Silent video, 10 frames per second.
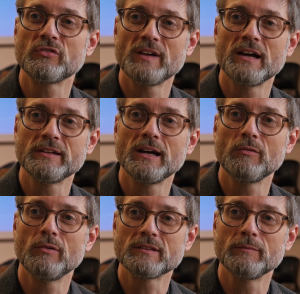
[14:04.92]
found
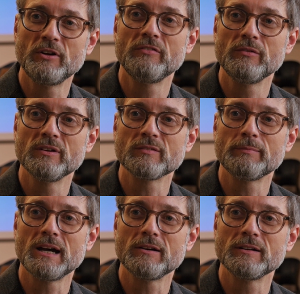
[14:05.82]
out what the movie was
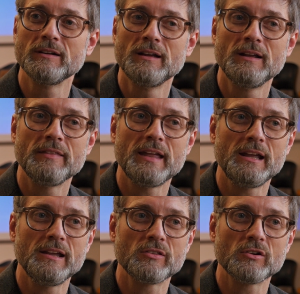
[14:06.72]
about,
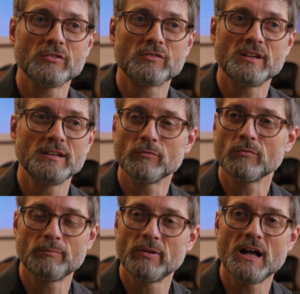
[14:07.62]
they either didn't
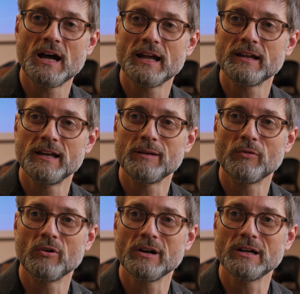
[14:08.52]
reply
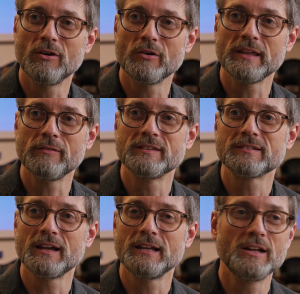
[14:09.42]
anymore, or they would
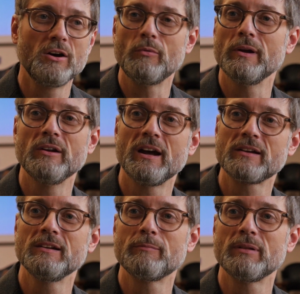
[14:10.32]
say, no, we're not
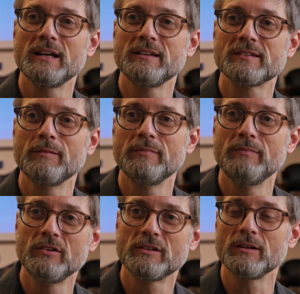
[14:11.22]
going to play
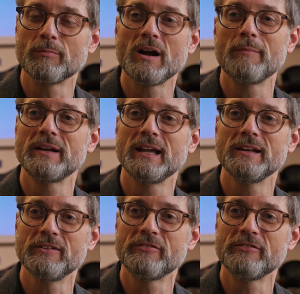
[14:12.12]
some nuclear propaganda